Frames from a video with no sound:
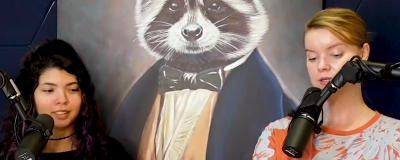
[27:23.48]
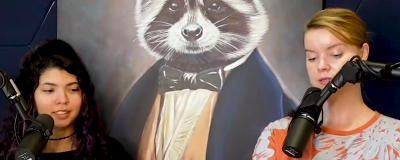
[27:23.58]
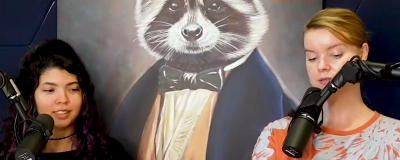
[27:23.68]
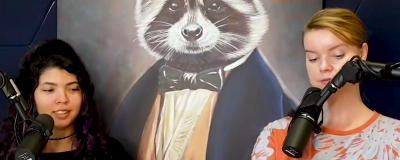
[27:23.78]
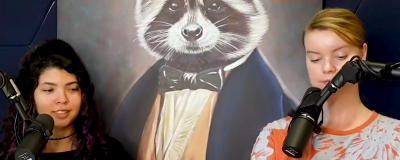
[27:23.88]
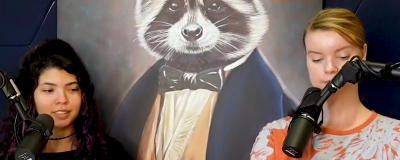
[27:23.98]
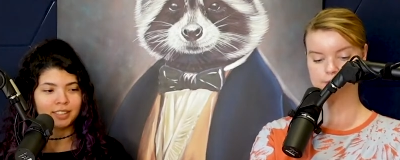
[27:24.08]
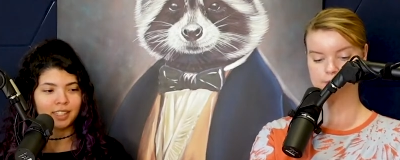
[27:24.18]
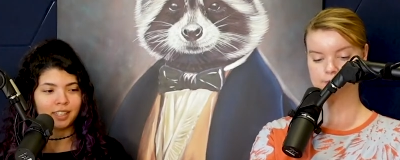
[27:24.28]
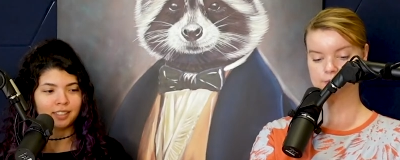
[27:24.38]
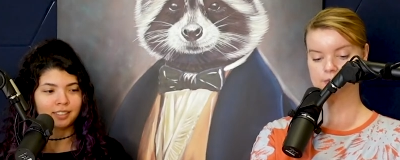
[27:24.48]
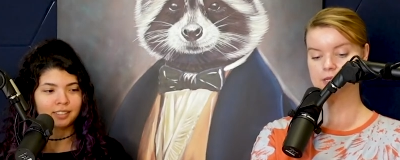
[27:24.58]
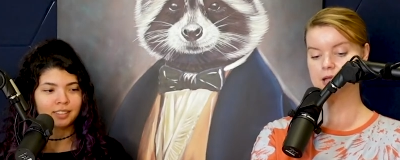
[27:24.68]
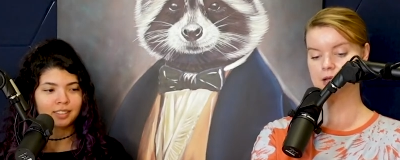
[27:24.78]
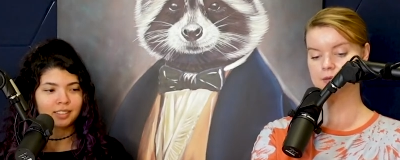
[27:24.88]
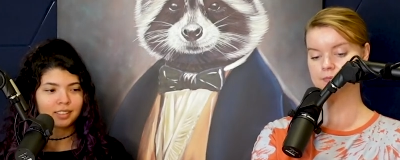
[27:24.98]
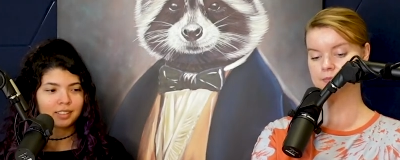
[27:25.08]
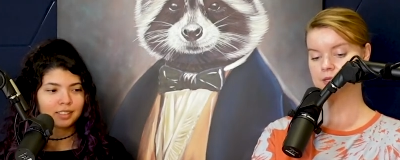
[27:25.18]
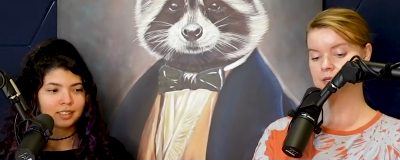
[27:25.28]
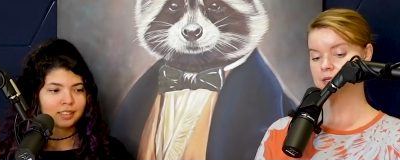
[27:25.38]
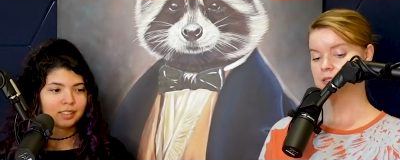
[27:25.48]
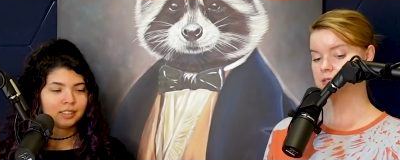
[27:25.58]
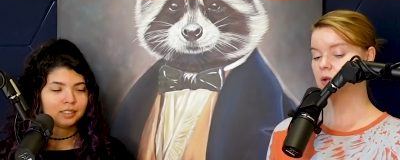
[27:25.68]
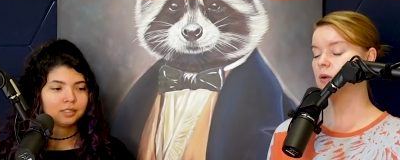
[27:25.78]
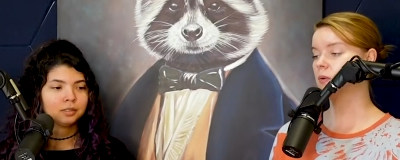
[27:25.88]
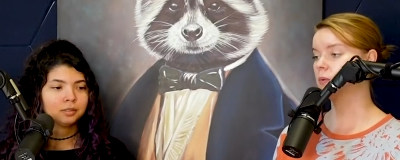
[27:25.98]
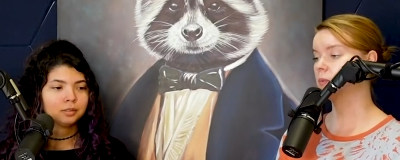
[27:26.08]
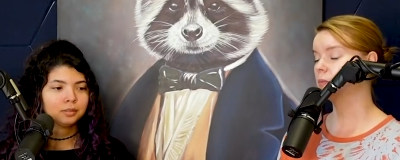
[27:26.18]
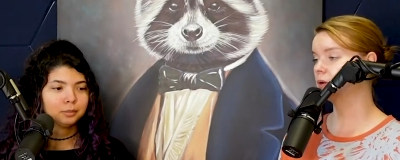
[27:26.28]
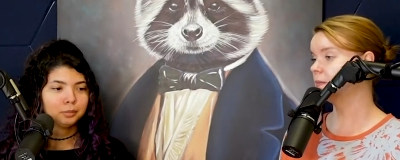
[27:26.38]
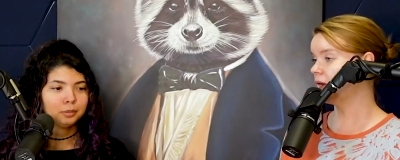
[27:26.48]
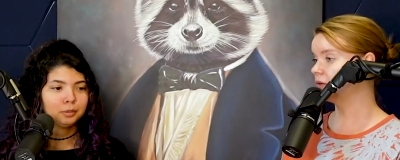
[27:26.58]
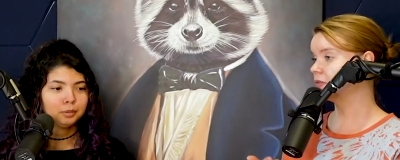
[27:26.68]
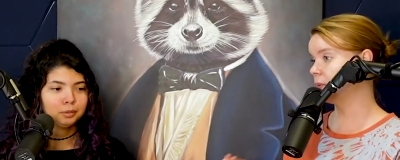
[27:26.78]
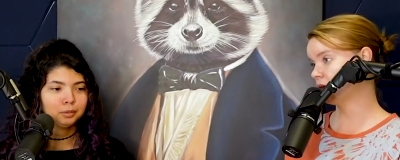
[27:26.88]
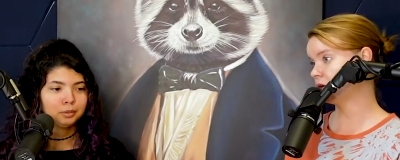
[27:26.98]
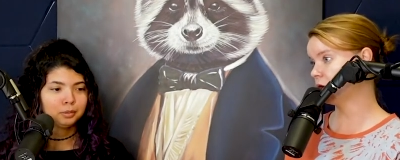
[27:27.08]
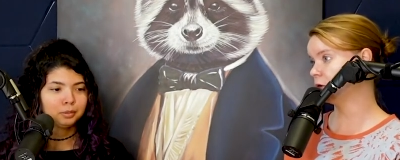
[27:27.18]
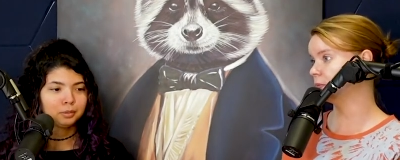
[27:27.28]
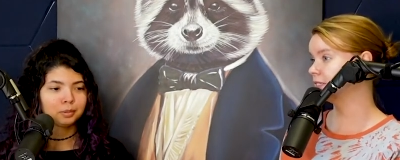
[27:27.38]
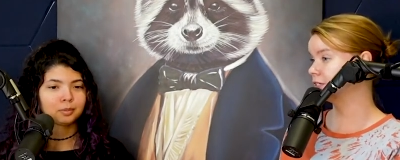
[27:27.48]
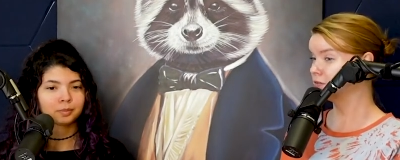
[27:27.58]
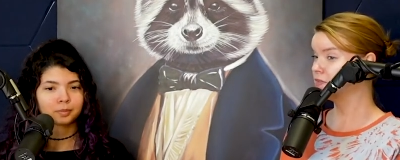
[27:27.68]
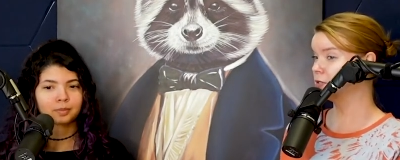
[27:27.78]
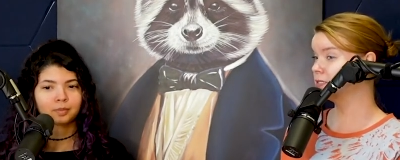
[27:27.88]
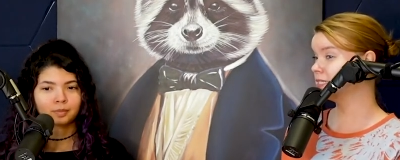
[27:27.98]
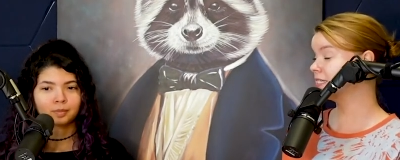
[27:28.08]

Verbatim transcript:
Speaker 1: we didn't even say. Yeah. So what about the modern home? Is there a VOC